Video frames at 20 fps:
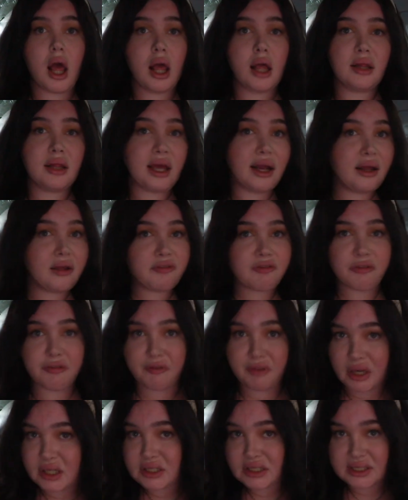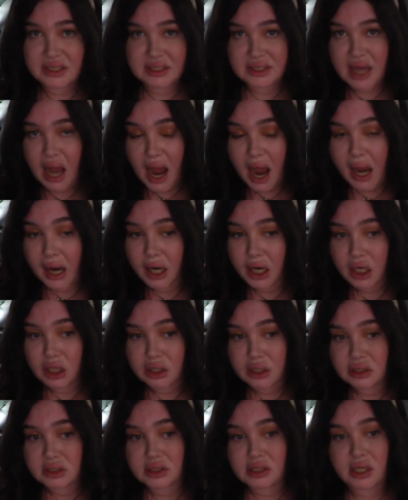They didn't fix the
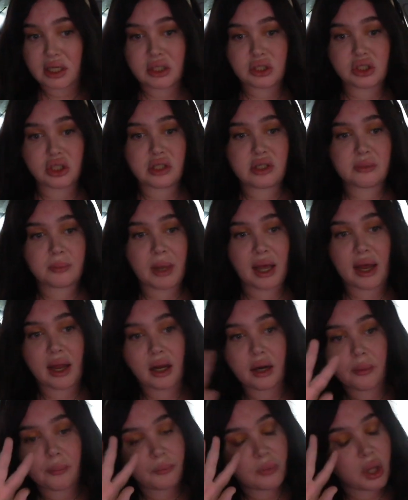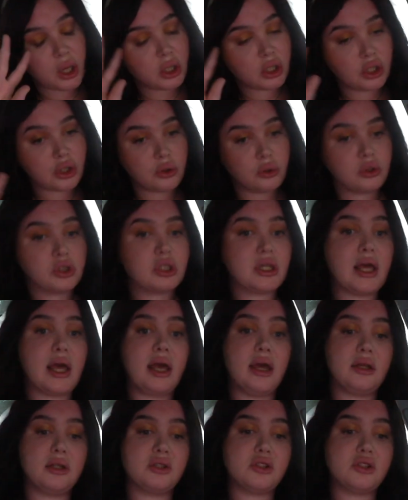tires. It's just been a huge thing.